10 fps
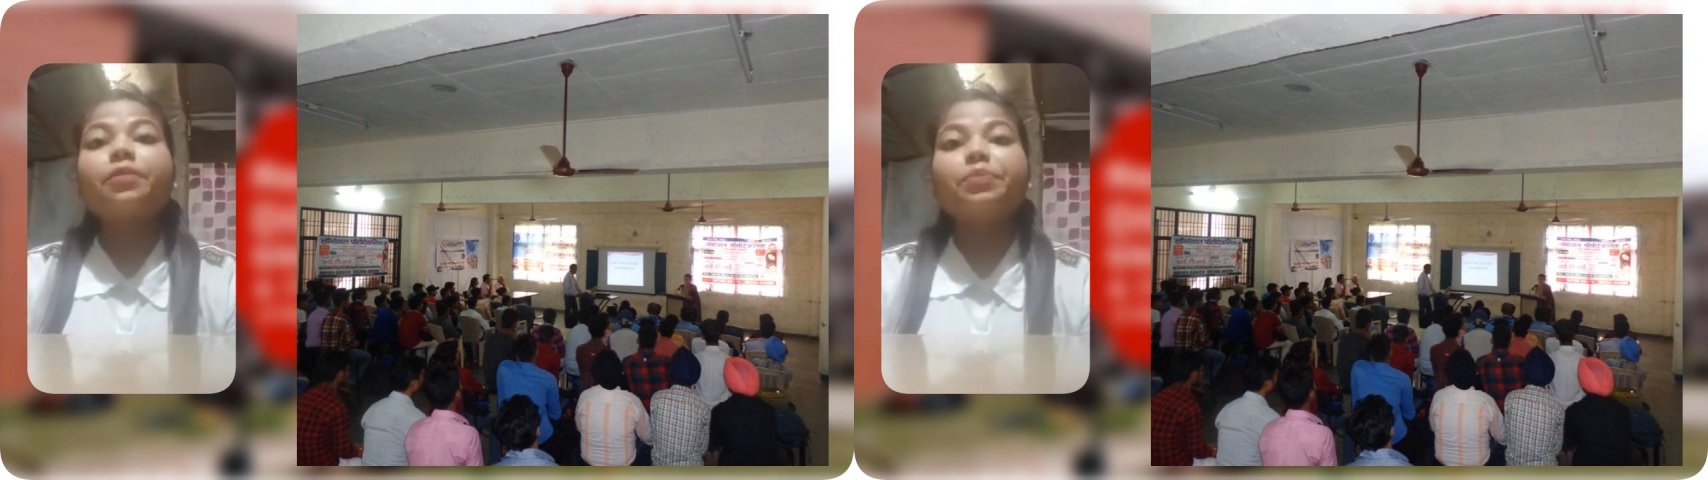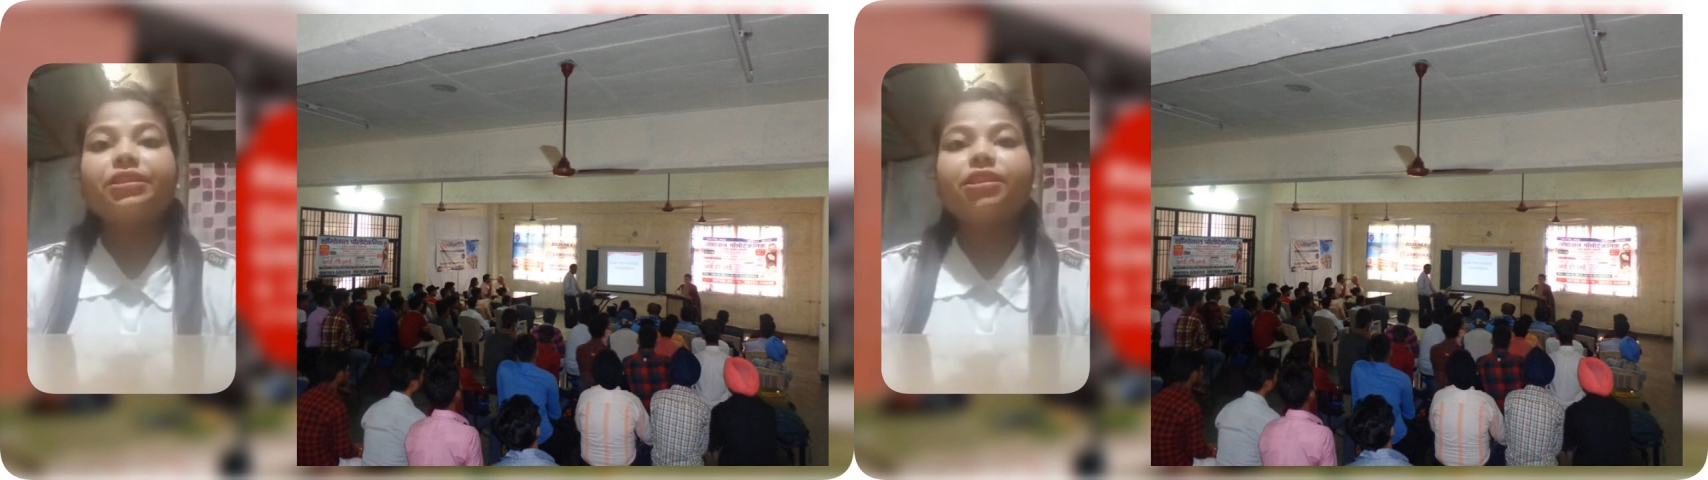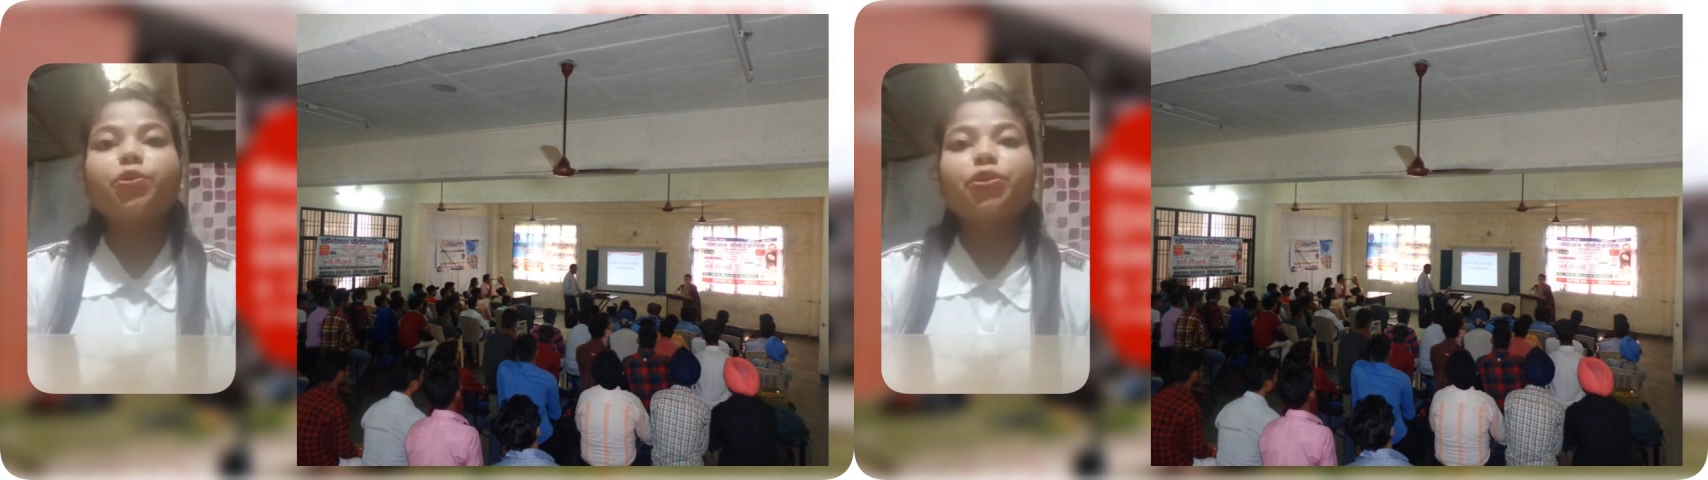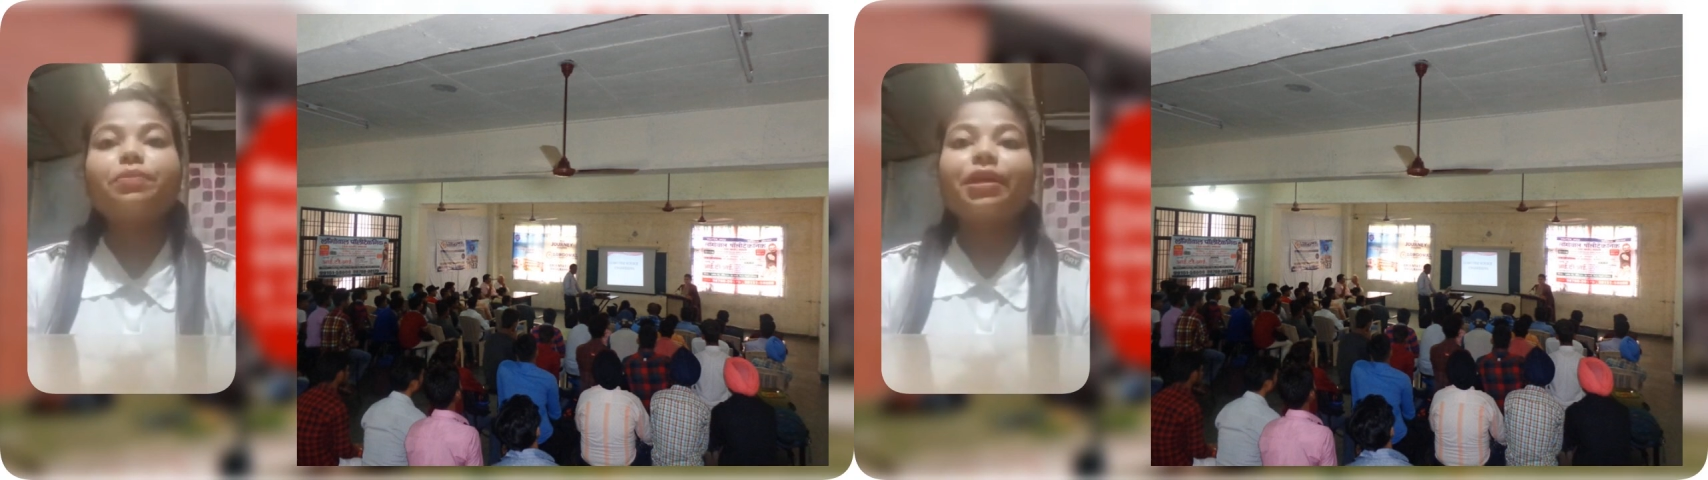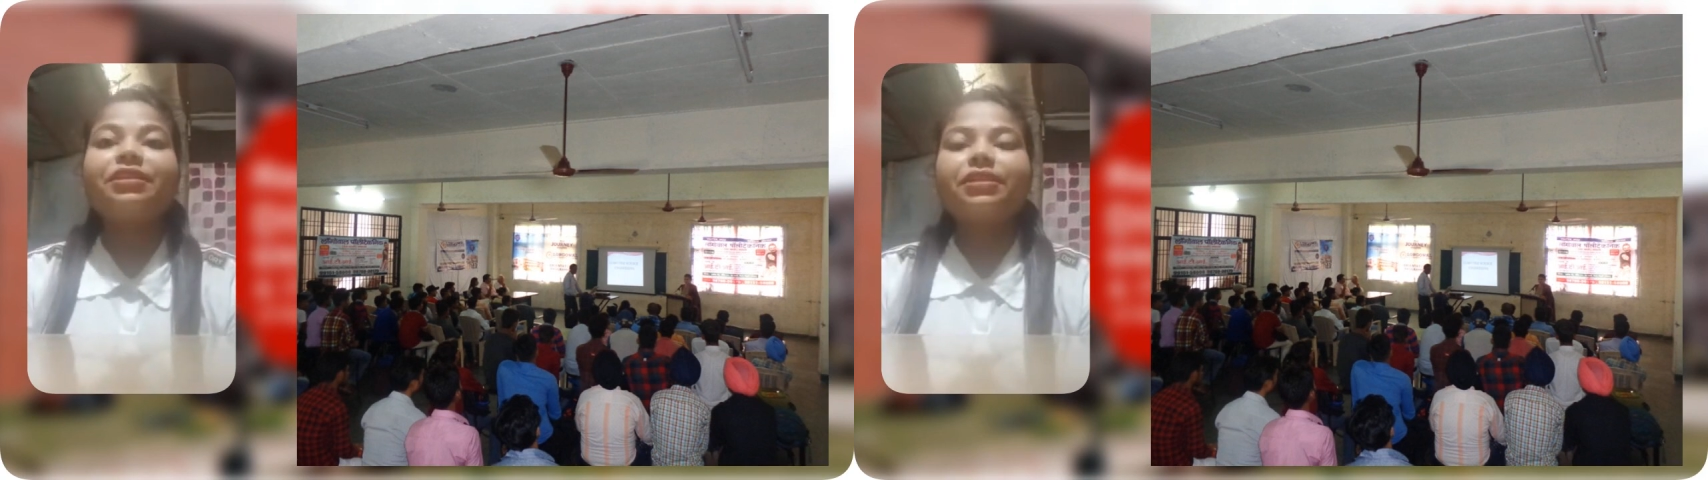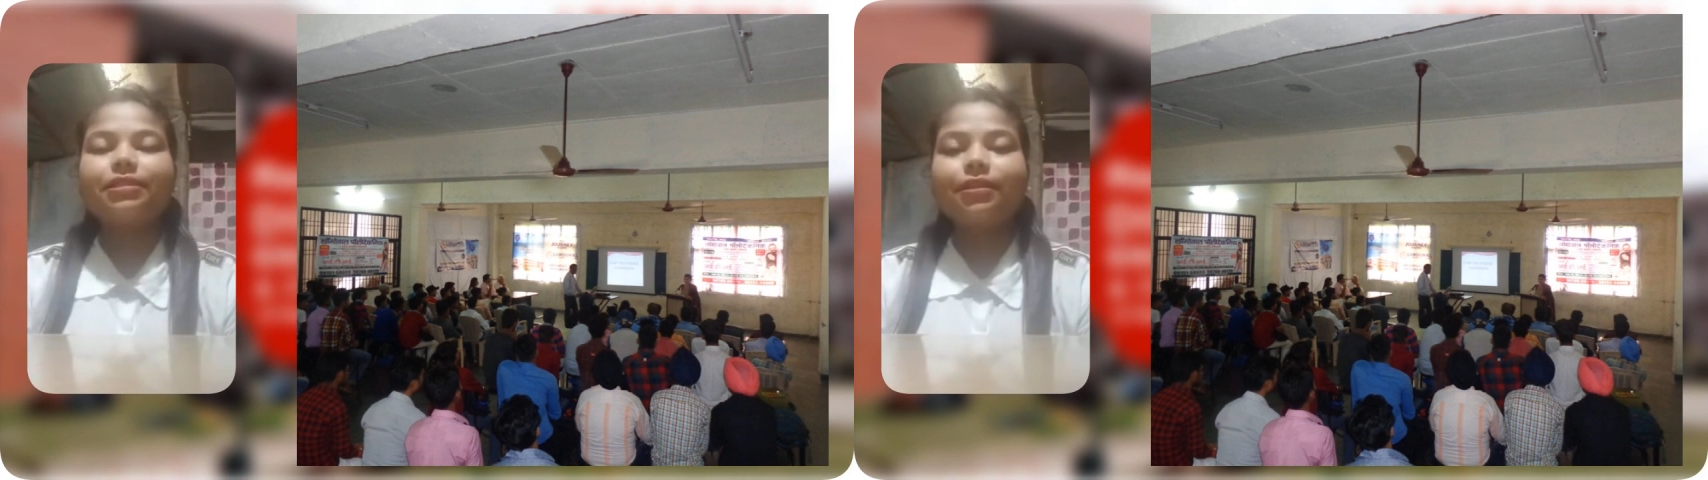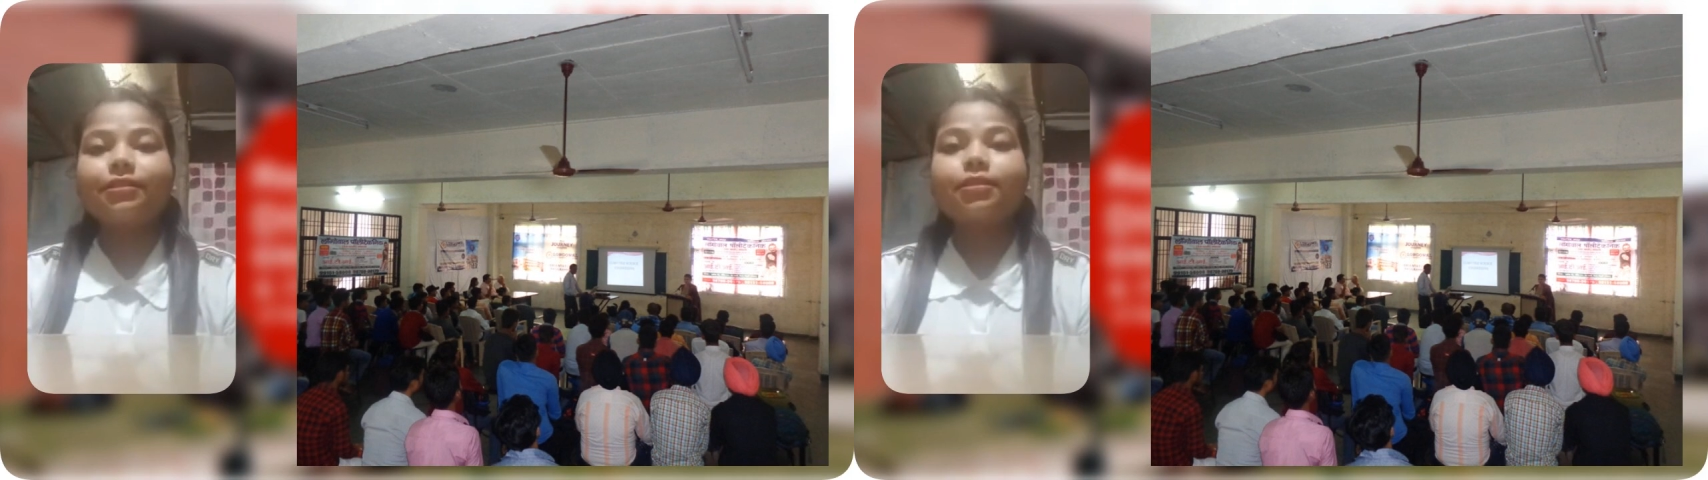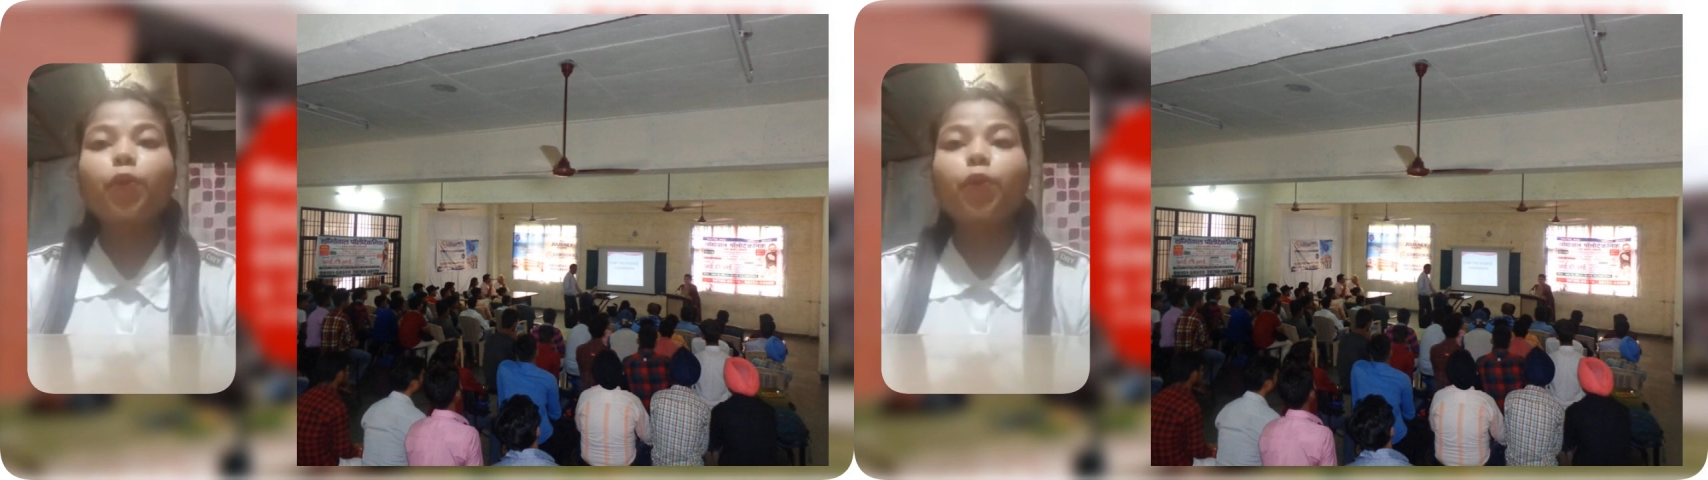visit with my teachers